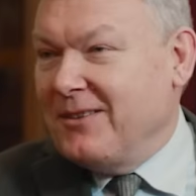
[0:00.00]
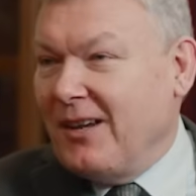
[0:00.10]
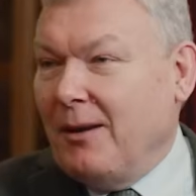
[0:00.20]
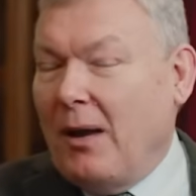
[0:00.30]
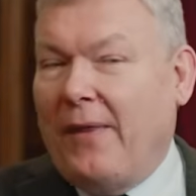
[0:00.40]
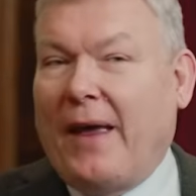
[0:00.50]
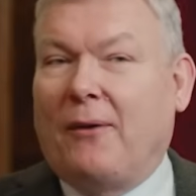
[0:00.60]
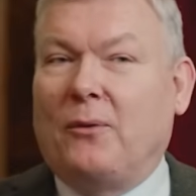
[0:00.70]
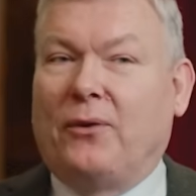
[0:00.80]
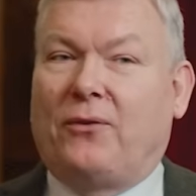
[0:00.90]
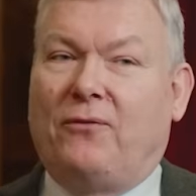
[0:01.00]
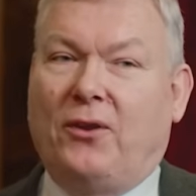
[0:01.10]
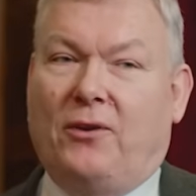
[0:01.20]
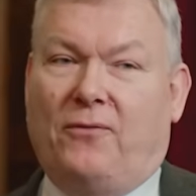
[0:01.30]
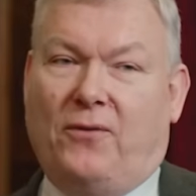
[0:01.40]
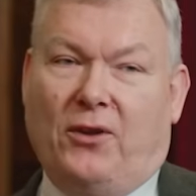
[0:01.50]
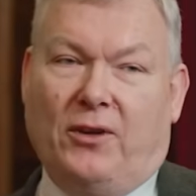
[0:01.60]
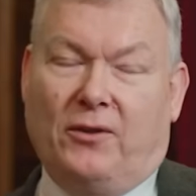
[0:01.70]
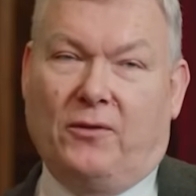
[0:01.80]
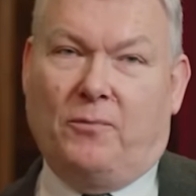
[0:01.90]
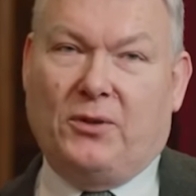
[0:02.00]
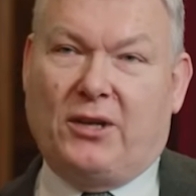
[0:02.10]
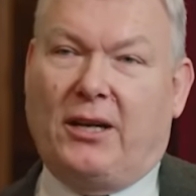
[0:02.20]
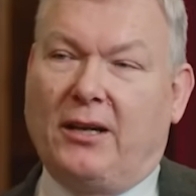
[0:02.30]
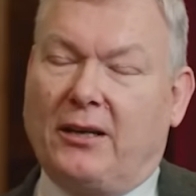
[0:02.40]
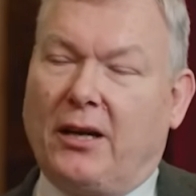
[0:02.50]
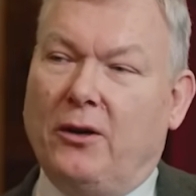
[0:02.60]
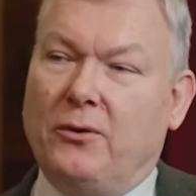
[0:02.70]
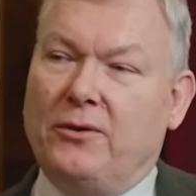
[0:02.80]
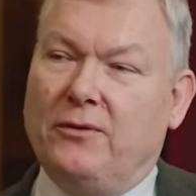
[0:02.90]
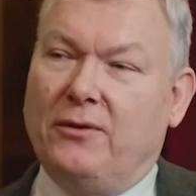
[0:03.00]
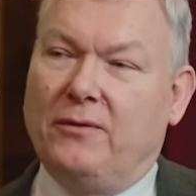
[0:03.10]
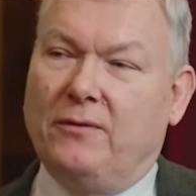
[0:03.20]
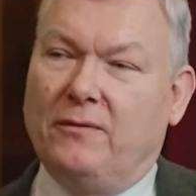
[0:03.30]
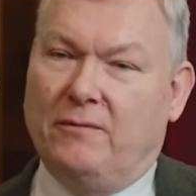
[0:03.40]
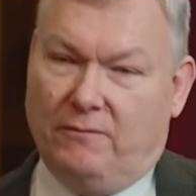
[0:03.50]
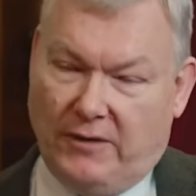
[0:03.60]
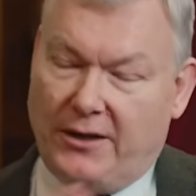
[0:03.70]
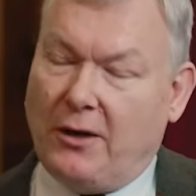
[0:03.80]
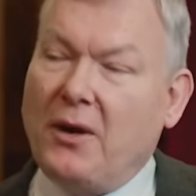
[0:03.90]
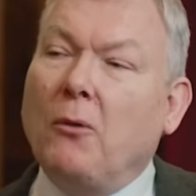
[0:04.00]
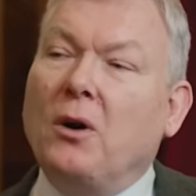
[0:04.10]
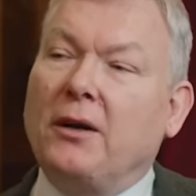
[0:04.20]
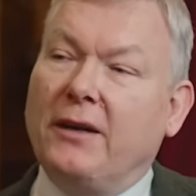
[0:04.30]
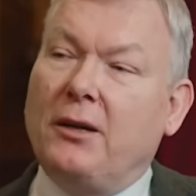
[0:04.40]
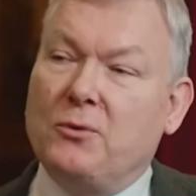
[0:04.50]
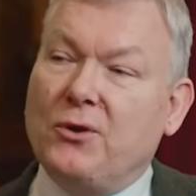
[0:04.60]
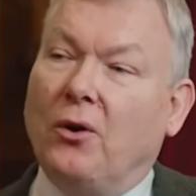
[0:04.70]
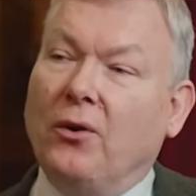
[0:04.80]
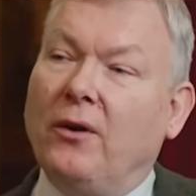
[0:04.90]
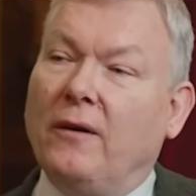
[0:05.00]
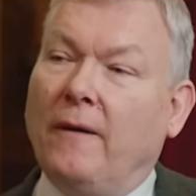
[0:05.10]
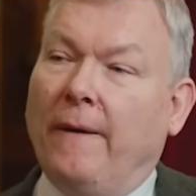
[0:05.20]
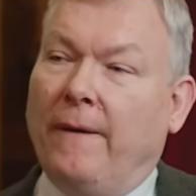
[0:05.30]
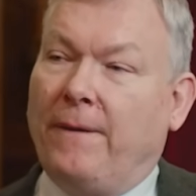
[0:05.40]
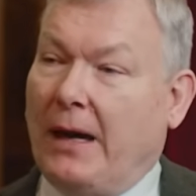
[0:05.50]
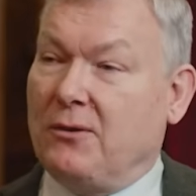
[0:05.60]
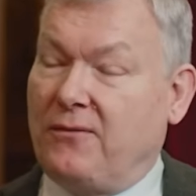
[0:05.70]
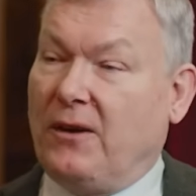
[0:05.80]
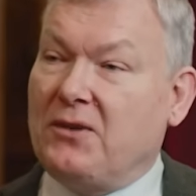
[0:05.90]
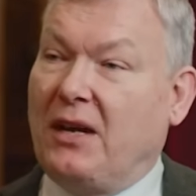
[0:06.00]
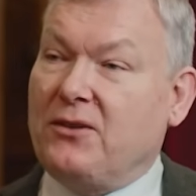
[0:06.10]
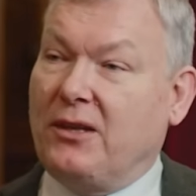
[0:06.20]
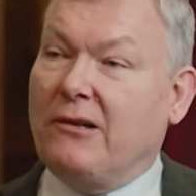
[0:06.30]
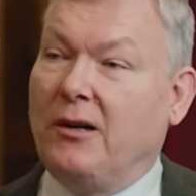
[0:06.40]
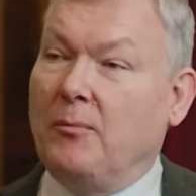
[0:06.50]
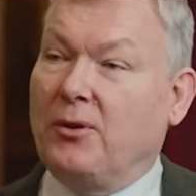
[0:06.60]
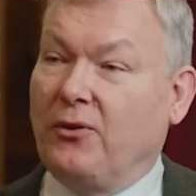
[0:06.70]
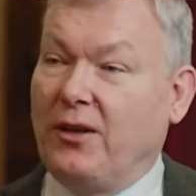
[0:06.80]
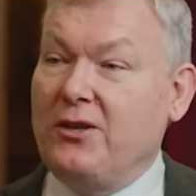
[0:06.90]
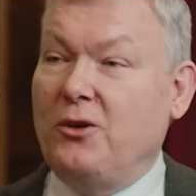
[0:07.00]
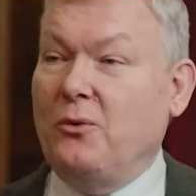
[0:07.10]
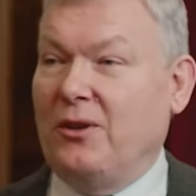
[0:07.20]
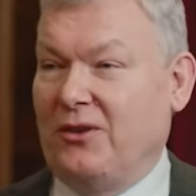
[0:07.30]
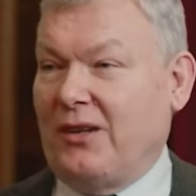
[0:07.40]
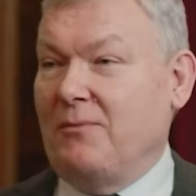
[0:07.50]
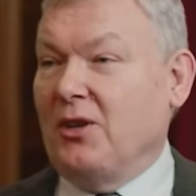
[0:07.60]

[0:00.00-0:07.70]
same. And that was for the particular code radio network that he was on. That was a fantastic crib, because they knew that at the same